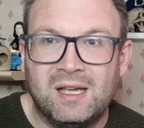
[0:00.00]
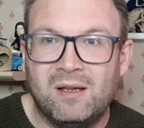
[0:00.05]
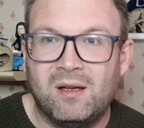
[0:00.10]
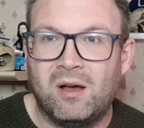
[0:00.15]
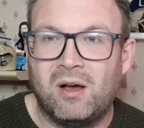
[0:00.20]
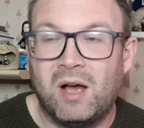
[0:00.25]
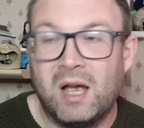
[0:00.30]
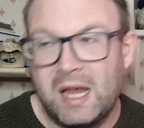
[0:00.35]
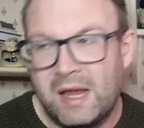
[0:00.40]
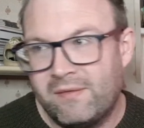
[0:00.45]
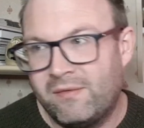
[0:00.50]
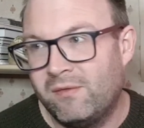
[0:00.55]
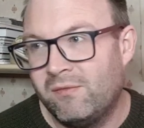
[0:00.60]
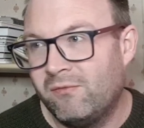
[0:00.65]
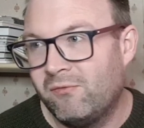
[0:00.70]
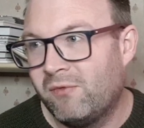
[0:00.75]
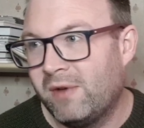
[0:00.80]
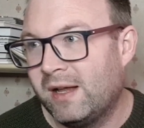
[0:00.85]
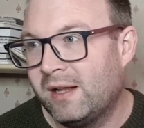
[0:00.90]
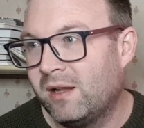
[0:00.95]
I haven't
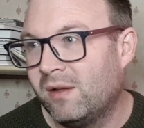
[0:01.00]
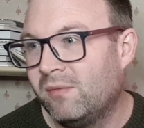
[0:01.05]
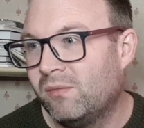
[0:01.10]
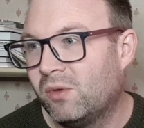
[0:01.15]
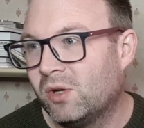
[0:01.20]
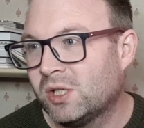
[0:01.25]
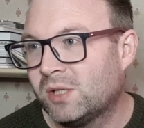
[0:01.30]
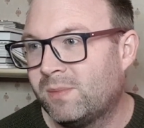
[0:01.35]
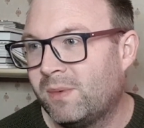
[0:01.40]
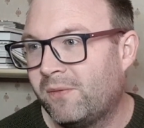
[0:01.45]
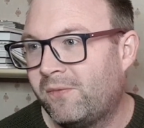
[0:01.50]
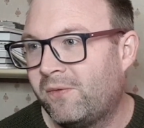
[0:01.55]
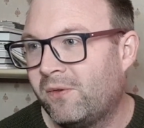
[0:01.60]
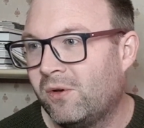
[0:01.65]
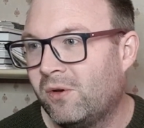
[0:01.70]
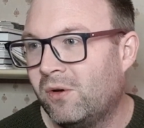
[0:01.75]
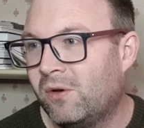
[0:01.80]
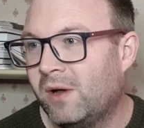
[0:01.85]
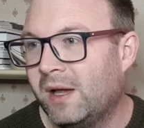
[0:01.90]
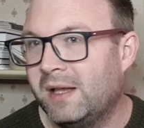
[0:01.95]
read and watched
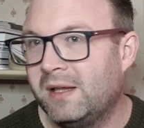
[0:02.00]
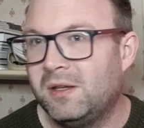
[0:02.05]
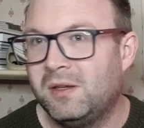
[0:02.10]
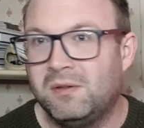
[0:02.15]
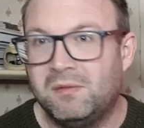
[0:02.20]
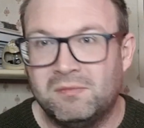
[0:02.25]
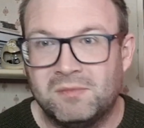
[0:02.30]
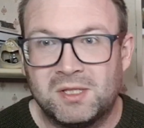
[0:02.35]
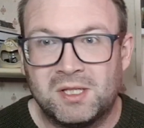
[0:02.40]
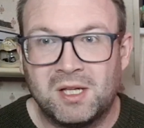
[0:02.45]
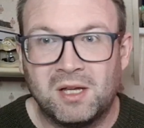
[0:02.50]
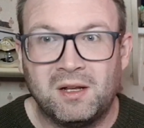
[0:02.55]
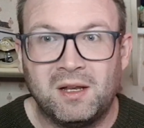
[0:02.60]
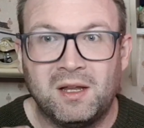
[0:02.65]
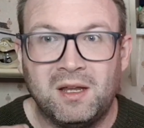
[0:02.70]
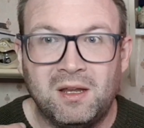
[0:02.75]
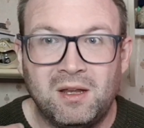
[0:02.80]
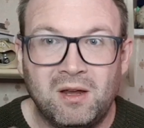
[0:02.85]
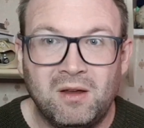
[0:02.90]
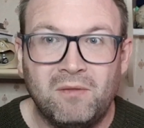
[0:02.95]
before, and certainly
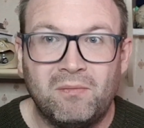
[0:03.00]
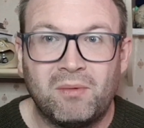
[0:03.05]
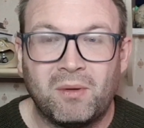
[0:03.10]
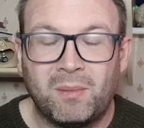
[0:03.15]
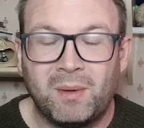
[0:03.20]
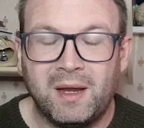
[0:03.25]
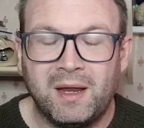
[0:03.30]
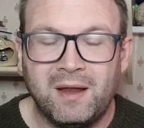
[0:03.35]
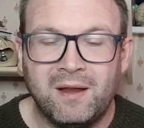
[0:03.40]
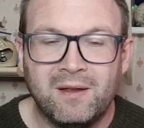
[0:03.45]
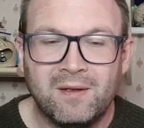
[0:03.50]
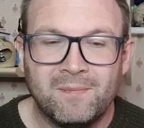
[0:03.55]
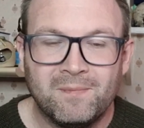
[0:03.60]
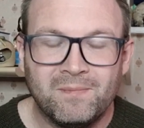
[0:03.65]
you probably